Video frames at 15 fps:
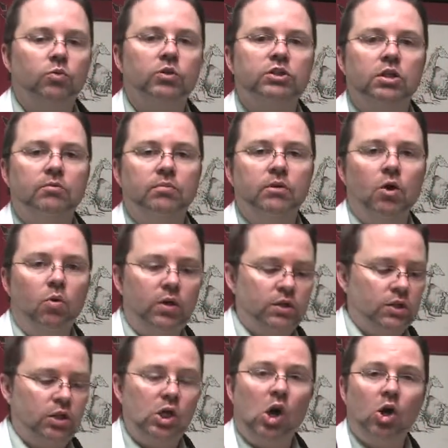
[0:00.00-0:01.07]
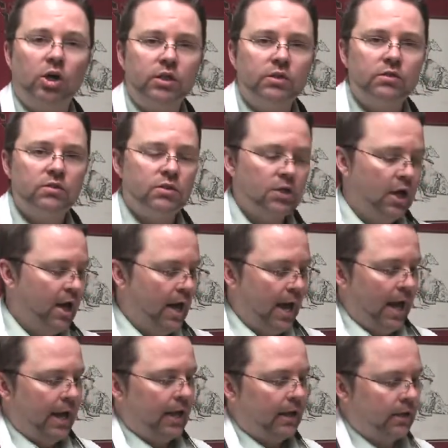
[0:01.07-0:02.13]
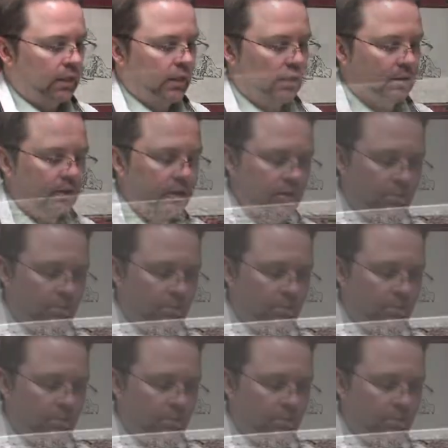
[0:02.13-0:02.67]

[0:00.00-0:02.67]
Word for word: which can go into gardens and in litter